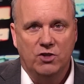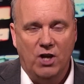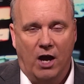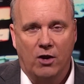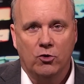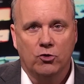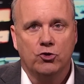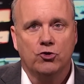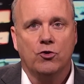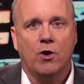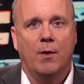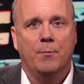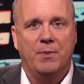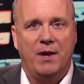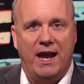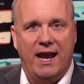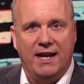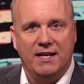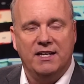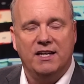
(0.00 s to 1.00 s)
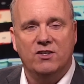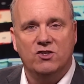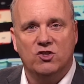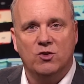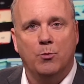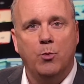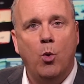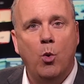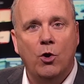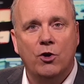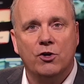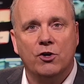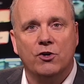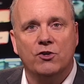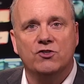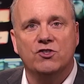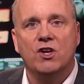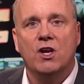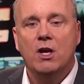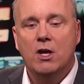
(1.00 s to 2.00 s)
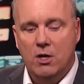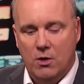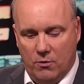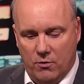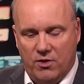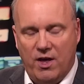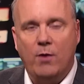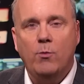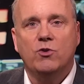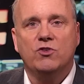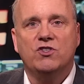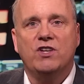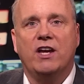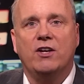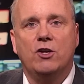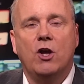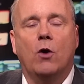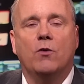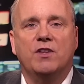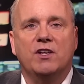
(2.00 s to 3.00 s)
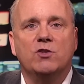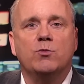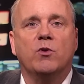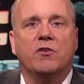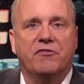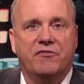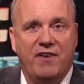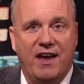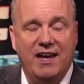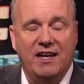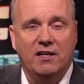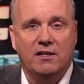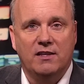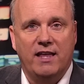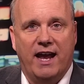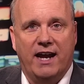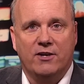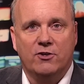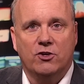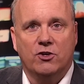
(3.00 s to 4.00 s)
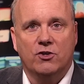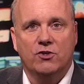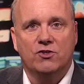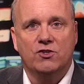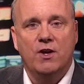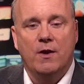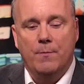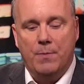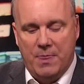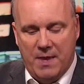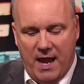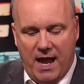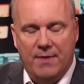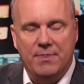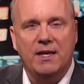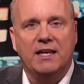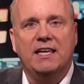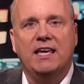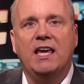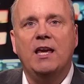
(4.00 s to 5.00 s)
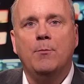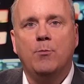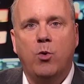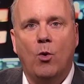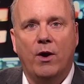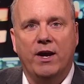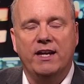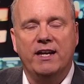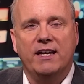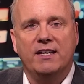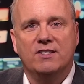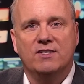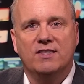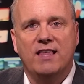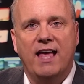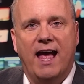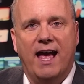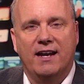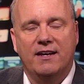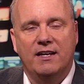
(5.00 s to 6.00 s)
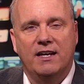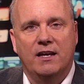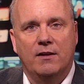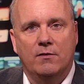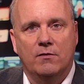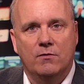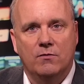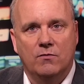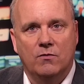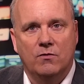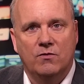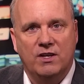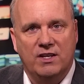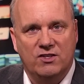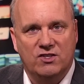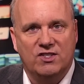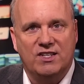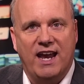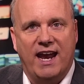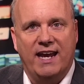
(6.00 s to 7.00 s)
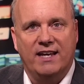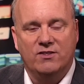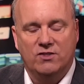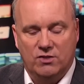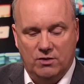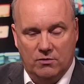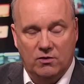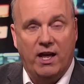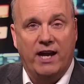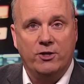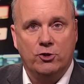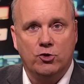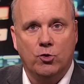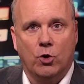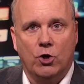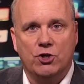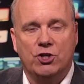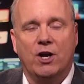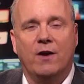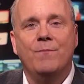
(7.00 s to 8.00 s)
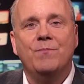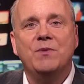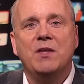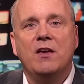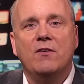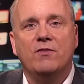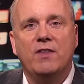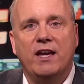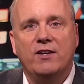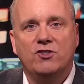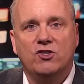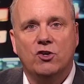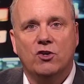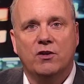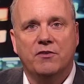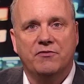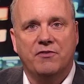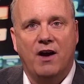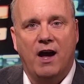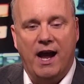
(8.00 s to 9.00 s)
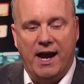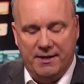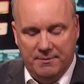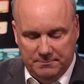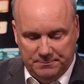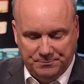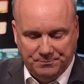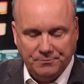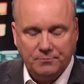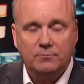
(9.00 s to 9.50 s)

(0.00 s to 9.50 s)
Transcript: Donald Trump and his supporters. They will say, no, these were fake electors. And the key point is that in these states, like Georgia, they certified,